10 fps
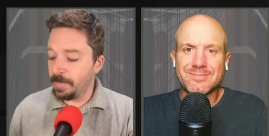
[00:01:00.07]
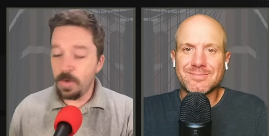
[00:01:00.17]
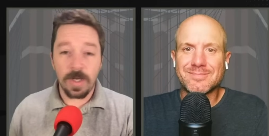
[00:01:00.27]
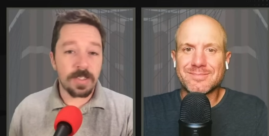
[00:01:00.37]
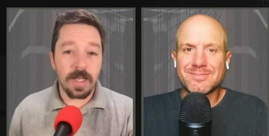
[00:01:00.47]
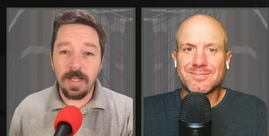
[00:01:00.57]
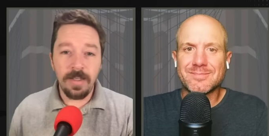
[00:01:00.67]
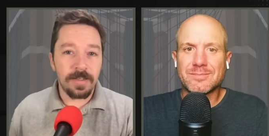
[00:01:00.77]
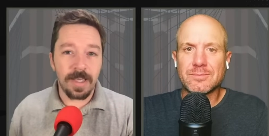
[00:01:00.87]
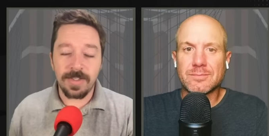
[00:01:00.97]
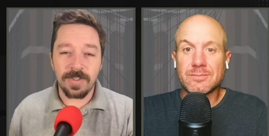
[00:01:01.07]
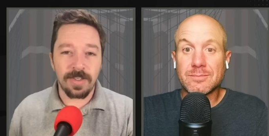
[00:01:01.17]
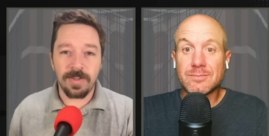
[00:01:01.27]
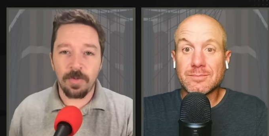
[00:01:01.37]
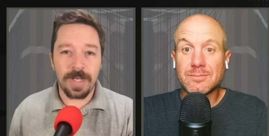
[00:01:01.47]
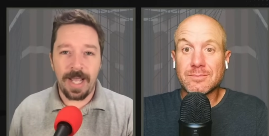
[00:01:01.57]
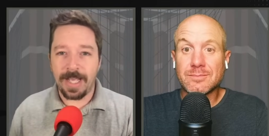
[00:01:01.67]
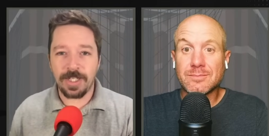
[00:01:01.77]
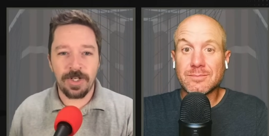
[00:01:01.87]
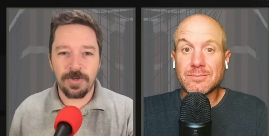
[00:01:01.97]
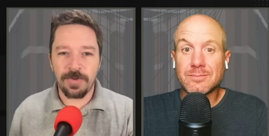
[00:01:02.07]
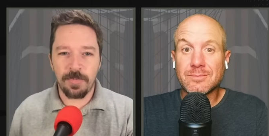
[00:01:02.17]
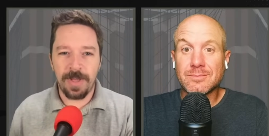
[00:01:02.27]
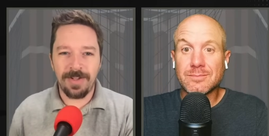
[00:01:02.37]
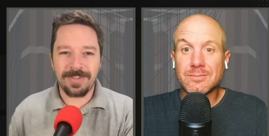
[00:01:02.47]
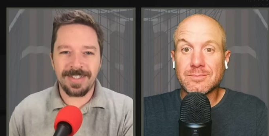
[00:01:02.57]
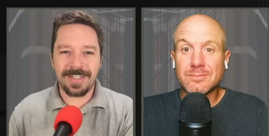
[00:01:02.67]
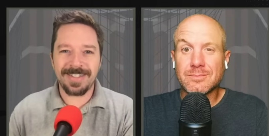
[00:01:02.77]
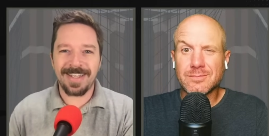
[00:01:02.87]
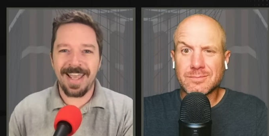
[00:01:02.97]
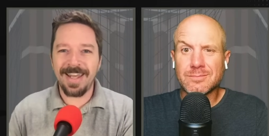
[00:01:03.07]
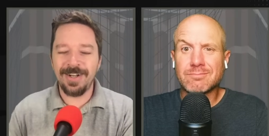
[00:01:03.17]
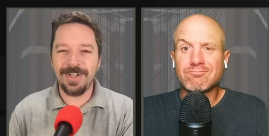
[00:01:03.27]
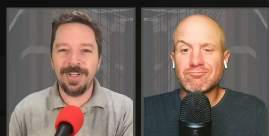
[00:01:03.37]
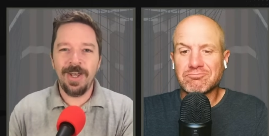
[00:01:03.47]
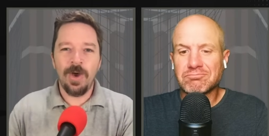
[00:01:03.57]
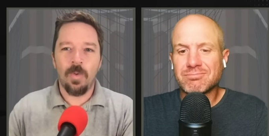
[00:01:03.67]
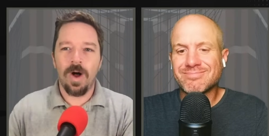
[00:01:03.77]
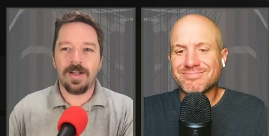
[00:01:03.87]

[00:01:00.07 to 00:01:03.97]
Speaker 1: USA gets a little bit of action under their belt against Canada, while